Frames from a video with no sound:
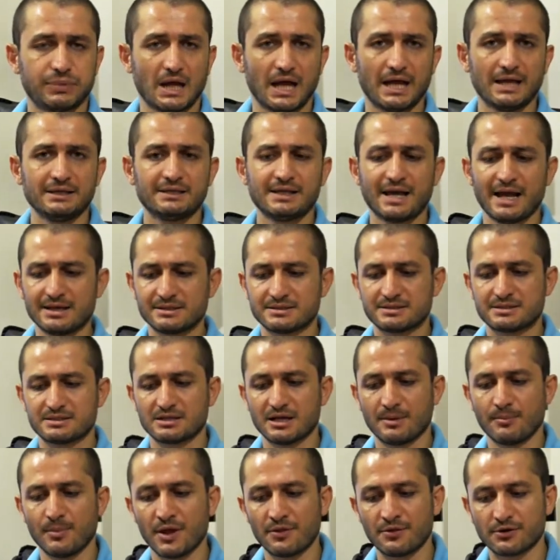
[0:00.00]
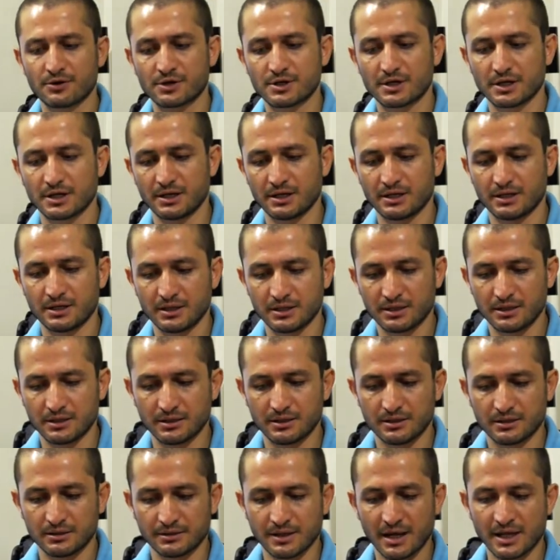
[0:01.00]
It has some other
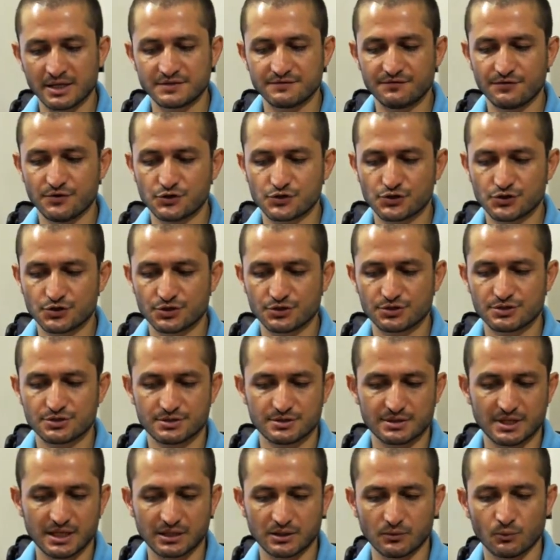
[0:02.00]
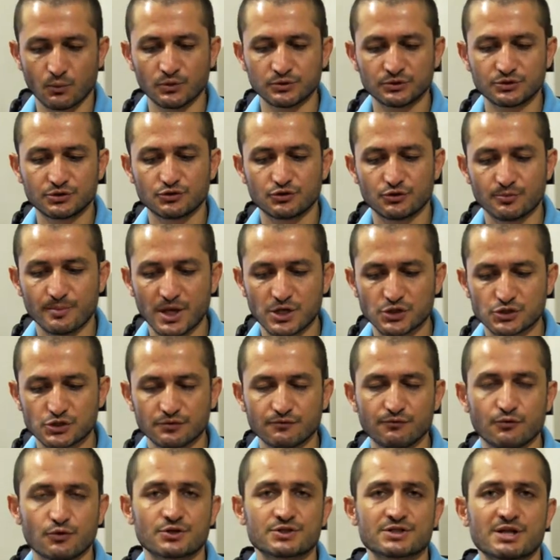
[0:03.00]
nice features that I wanted to mention.
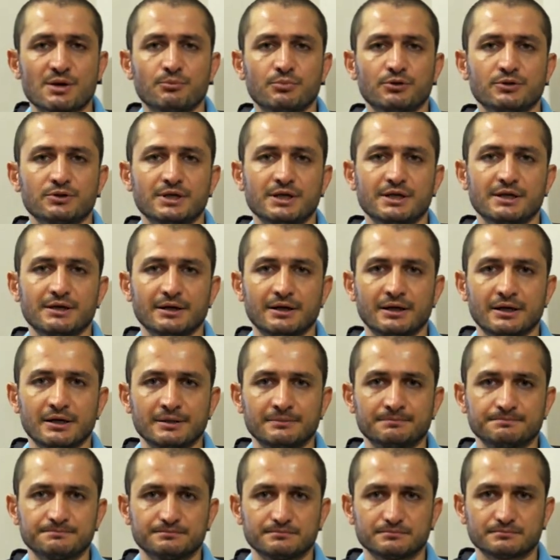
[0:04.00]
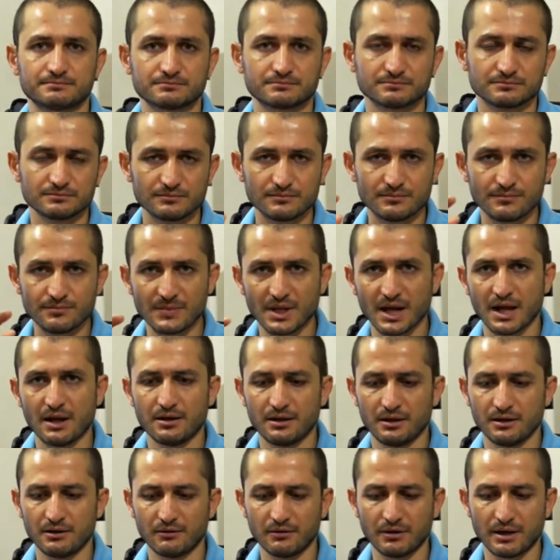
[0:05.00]
For example, the
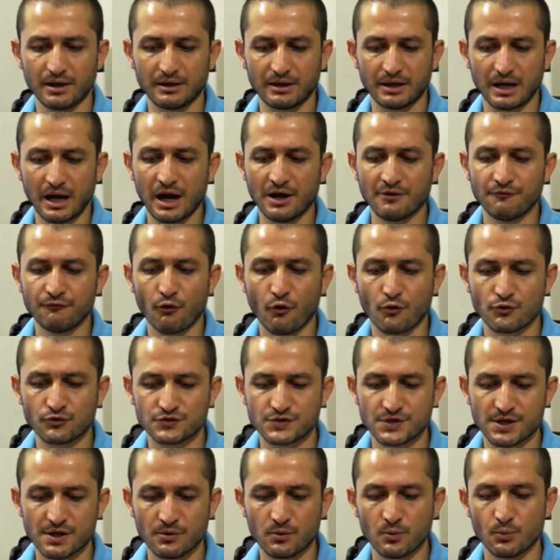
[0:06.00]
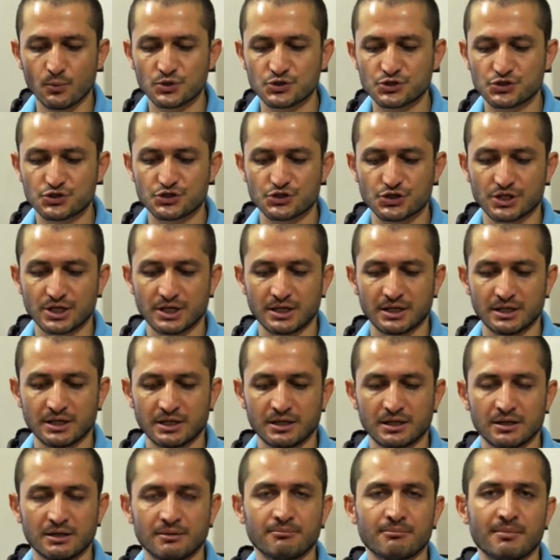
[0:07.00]
eye focusing, which
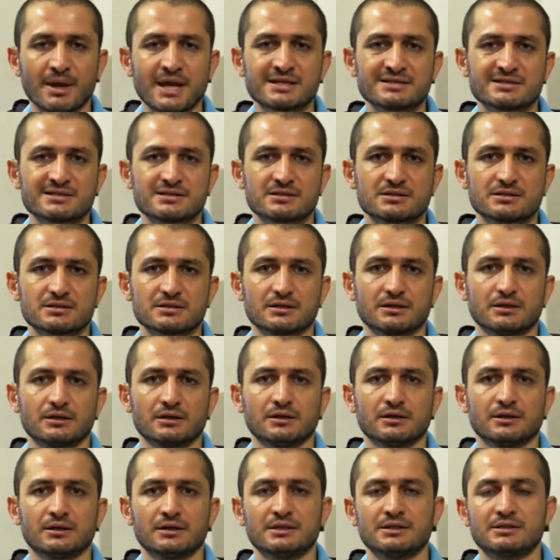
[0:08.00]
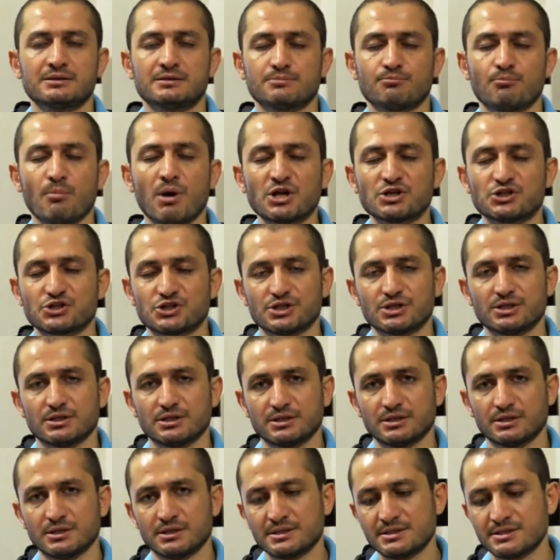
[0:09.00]
makes it much
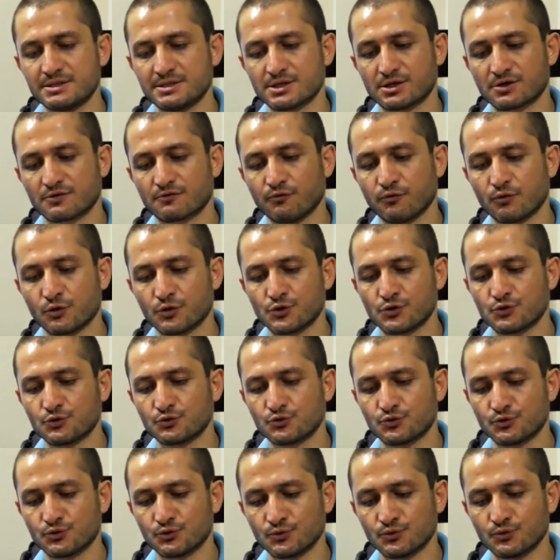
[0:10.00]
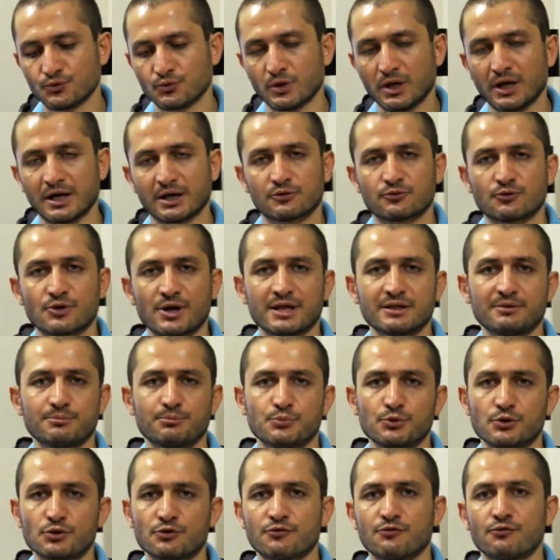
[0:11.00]
easier for you to create
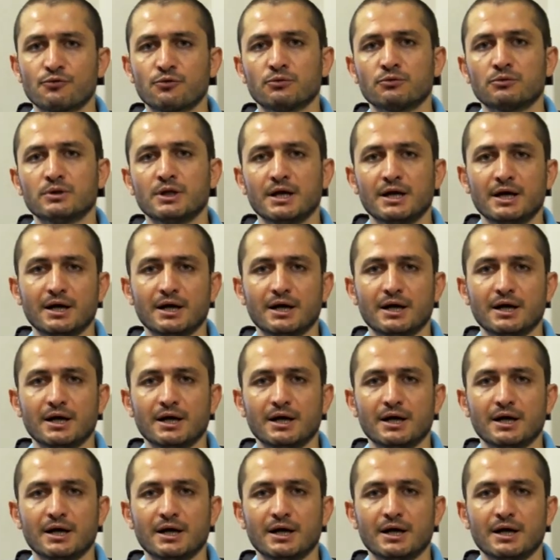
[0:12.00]
beautiful